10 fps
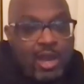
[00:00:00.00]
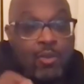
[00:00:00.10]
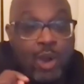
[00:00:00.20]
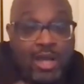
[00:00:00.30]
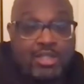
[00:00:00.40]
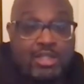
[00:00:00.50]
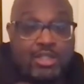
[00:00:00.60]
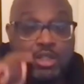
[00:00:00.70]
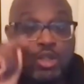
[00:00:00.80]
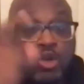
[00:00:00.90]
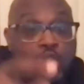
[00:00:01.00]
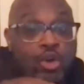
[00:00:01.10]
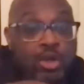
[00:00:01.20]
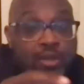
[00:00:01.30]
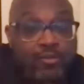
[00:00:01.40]
I watched it to
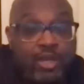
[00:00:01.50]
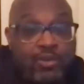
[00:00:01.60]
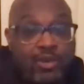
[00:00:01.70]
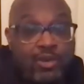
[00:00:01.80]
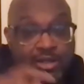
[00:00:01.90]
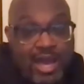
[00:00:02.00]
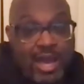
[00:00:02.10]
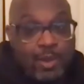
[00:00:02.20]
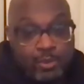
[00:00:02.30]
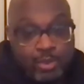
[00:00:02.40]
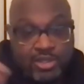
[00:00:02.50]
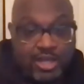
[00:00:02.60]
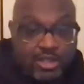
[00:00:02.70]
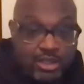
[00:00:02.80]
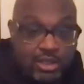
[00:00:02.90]
learn and figure out time and
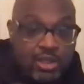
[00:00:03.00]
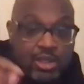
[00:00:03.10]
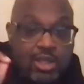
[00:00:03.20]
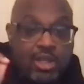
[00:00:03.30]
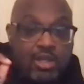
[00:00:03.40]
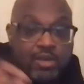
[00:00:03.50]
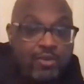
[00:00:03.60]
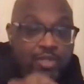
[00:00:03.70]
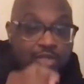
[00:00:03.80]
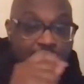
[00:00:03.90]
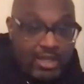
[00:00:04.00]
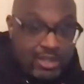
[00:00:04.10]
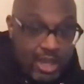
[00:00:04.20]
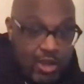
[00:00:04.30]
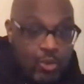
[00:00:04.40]
possession, different things
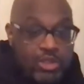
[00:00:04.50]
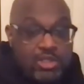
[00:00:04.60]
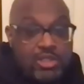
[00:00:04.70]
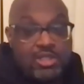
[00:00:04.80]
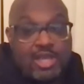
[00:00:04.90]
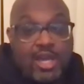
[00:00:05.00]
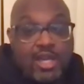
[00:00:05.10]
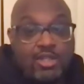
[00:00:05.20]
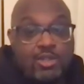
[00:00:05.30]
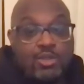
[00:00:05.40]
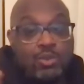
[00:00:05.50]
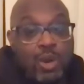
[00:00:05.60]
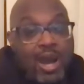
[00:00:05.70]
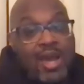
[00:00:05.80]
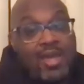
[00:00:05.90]
that coaches decided to do,
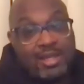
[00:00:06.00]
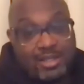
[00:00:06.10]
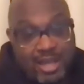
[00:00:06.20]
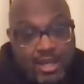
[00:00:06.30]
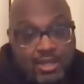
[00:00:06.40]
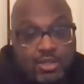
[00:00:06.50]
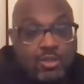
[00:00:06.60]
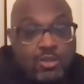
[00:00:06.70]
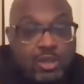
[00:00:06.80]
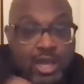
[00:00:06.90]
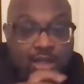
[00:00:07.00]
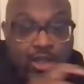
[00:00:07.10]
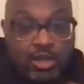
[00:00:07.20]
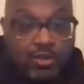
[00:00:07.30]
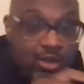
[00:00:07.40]
why they decided to do it. Like
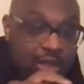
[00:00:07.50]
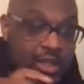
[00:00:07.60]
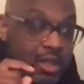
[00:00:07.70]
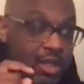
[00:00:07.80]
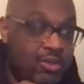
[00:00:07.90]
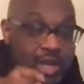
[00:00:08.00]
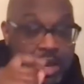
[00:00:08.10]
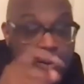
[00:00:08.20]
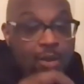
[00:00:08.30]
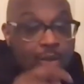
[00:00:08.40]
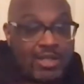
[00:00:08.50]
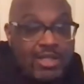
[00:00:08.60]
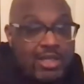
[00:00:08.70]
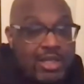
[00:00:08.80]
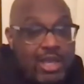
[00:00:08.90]
literally, so now when I'm
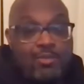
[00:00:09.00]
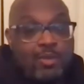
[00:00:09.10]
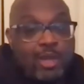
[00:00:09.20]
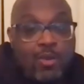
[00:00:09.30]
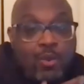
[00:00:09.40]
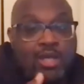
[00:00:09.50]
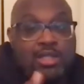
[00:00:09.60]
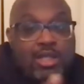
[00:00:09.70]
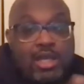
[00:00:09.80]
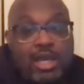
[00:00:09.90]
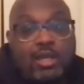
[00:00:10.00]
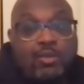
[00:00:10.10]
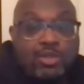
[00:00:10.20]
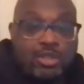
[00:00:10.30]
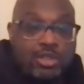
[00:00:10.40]
watching games, I'm not watching
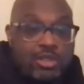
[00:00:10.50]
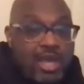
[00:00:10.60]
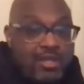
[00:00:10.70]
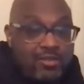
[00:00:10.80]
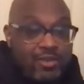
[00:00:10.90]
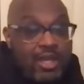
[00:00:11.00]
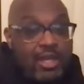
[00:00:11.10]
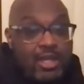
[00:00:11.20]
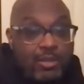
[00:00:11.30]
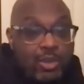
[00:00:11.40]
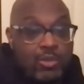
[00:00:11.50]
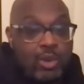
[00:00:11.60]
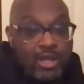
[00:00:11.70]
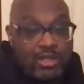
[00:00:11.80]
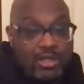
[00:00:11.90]
games just as a fan anymore. I'm
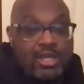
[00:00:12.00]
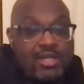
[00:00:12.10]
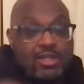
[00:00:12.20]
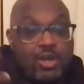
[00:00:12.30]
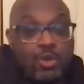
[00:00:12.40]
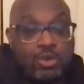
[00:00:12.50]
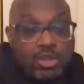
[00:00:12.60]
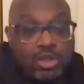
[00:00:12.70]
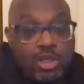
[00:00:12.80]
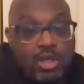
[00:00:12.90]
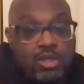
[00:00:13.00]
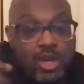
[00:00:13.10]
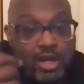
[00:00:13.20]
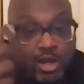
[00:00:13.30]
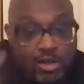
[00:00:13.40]
watching it as a coach,
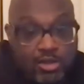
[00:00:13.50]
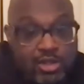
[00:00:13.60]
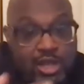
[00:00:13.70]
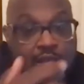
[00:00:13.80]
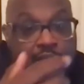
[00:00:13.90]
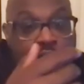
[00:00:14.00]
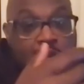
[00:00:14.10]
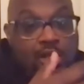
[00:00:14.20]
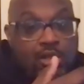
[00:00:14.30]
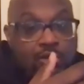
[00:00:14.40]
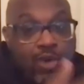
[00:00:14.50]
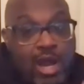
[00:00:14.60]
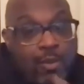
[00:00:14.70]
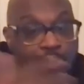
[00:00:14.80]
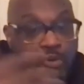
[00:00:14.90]
trying to understand the
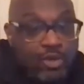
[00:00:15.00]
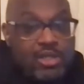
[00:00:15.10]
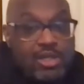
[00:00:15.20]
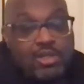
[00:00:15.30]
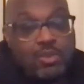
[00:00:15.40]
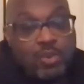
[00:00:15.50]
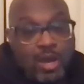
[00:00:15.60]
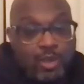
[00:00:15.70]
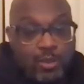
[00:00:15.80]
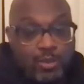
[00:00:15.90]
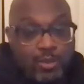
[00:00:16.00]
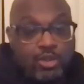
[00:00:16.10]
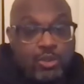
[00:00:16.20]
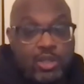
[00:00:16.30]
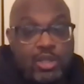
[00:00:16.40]
rhyme and reason as to people are
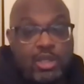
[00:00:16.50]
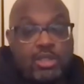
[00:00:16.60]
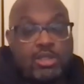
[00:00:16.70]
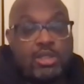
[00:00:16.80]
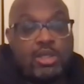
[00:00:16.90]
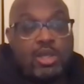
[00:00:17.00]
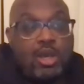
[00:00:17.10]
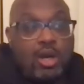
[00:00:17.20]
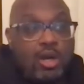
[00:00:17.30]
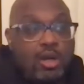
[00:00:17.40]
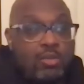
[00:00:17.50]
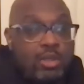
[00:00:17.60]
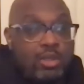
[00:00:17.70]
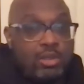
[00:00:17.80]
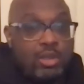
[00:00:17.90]
doing things. Um,
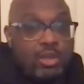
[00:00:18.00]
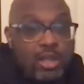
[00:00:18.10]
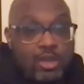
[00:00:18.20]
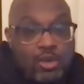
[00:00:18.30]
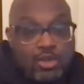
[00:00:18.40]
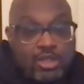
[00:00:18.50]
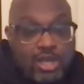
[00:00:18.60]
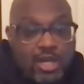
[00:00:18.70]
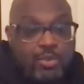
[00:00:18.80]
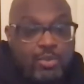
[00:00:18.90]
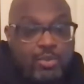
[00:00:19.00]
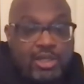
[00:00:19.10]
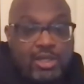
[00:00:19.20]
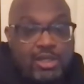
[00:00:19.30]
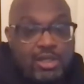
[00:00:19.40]
yeah. And then you also kind of put
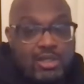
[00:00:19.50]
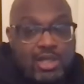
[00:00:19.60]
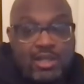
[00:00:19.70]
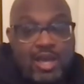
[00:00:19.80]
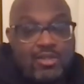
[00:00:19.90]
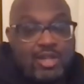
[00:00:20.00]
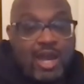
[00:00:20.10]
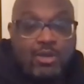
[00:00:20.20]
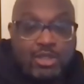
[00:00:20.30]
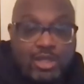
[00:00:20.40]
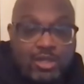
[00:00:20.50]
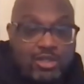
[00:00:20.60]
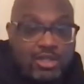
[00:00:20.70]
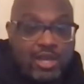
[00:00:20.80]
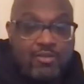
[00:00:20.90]
the your 10,000 hours in and
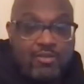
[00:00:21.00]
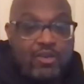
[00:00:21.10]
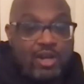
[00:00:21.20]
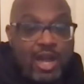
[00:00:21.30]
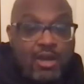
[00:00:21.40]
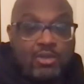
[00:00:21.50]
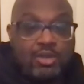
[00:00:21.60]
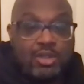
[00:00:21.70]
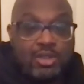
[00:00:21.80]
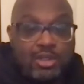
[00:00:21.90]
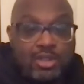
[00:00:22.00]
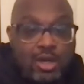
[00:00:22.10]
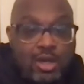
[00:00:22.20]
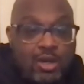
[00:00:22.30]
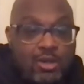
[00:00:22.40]
just kind of figure it out.
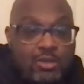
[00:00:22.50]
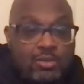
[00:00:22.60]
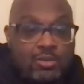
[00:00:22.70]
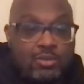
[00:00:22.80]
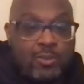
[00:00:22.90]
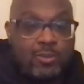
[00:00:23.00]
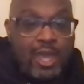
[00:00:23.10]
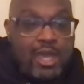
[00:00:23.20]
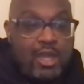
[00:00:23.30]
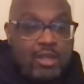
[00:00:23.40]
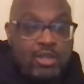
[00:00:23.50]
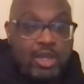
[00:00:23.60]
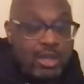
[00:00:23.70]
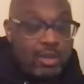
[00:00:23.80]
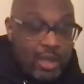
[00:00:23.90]
Um, and
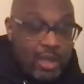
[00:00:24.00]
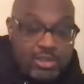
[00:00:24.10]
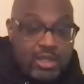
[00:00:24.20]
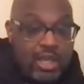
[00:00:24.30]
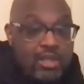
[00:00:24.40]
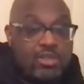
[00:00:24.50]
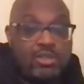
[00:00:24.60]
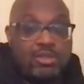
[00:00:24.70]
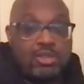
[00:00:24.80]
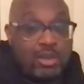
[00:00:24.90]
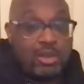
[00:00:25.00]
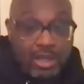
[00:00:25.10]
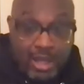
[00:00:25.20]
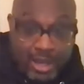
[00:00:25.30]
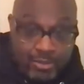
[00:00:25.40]
you're going to make mistakes. You're going to make
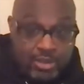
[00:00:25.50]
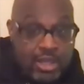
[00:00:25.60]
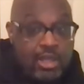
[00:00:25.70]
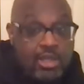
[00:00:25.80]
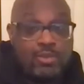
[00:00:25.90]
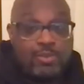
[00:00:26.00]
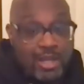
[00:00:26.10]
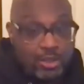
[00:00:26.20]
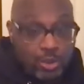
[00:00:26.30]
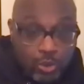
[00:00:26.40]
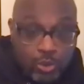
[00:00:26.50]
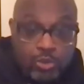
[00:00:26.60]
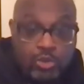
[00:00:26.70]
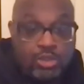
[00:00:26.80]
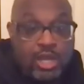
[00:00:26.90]
a lot of mistakes, but that's
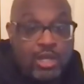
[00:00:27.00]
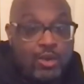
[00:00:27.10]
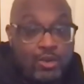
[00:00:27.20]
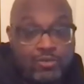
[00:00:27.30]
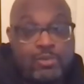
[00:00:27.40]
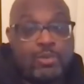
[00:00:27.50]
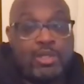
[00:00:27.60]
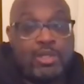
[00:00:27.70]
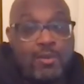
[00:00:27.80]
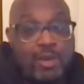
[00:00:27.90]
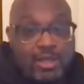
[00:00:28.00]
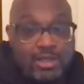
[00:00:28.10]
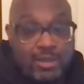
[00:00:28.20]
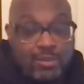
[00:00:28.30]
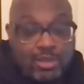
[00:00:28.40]
cool. You just got to learn from them and not make the
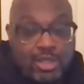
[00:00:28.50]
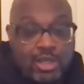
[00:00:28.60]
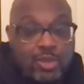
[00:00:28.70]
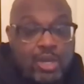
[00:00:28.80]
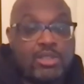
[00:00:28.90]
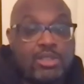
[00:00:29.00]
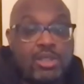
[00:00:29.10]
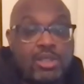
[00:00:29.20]
same mistake twice.